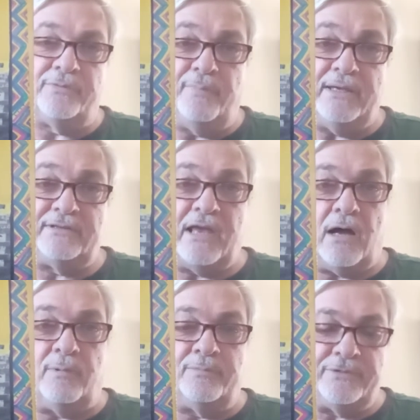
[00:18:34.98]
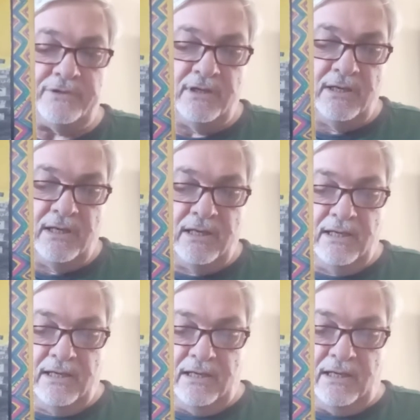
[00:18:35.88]
best albums,
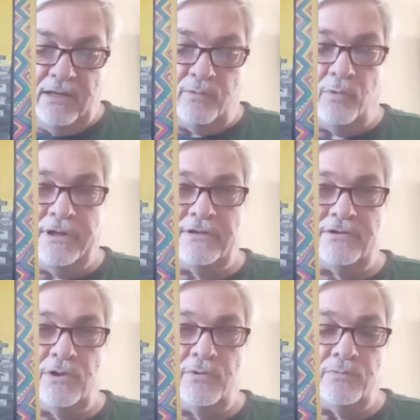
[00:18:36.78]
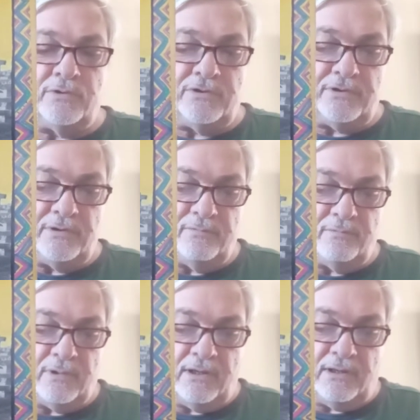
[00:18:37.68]
and Rolling Stones
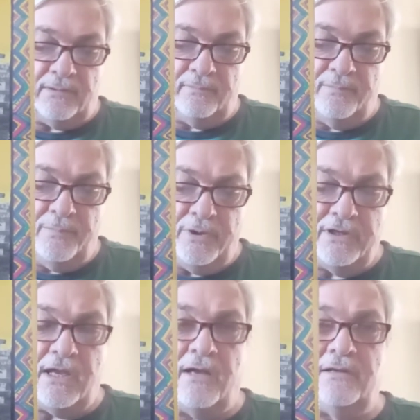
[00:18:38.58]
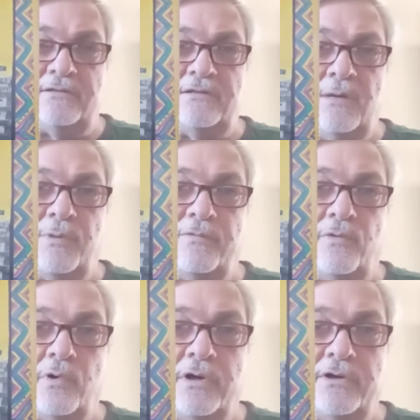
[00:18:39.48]
put it down as number
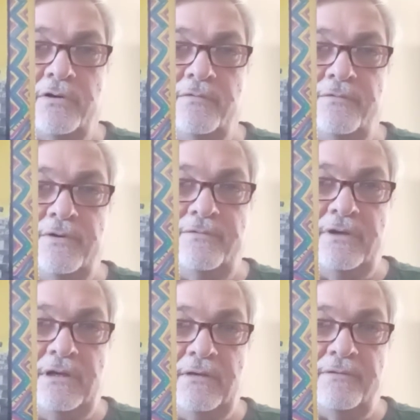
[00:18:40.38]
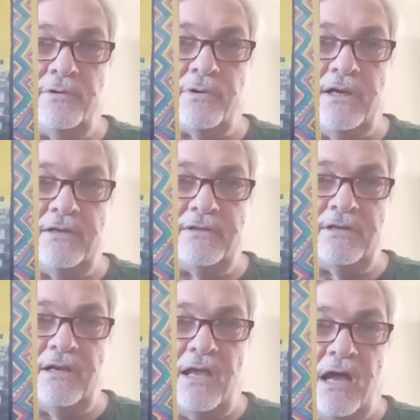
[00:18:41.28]
450 of the
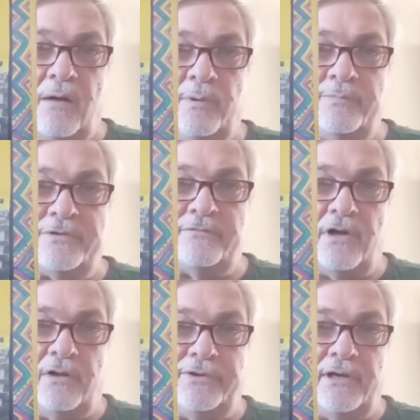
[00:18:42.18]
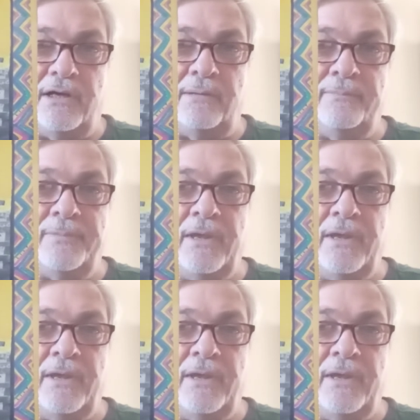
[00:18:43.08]
greatest albums of all time.